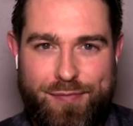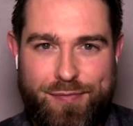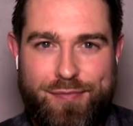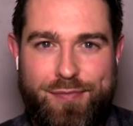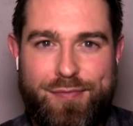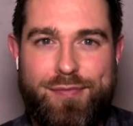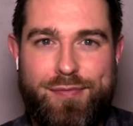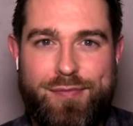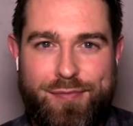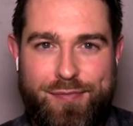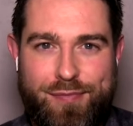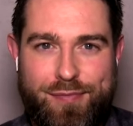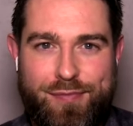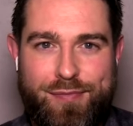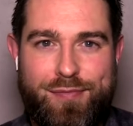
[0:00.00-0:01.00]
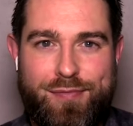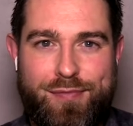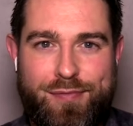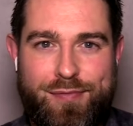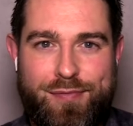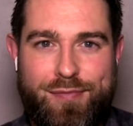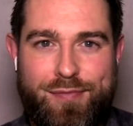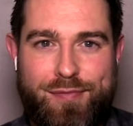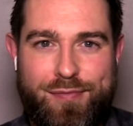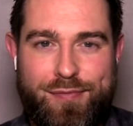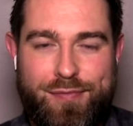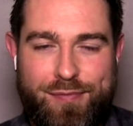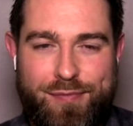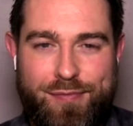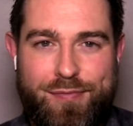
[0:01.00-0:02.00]

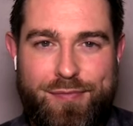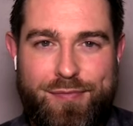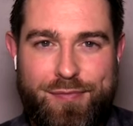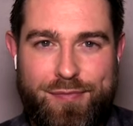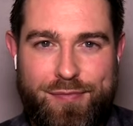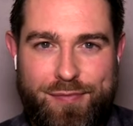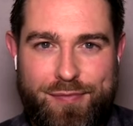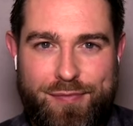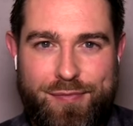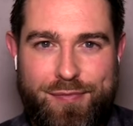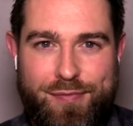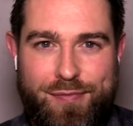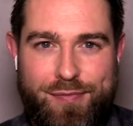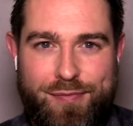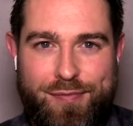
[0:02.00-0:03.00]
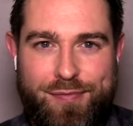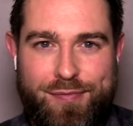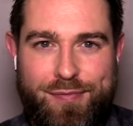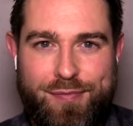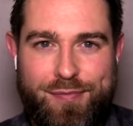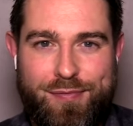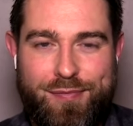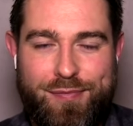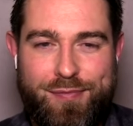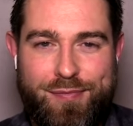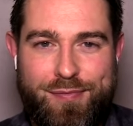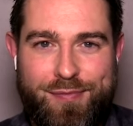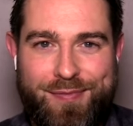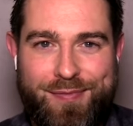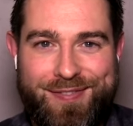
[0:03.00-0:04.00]

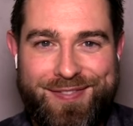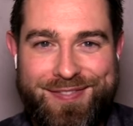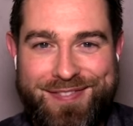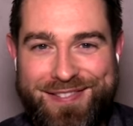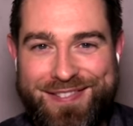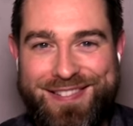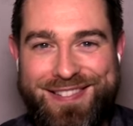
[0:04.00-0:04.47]
No words are spoken by the person on screen.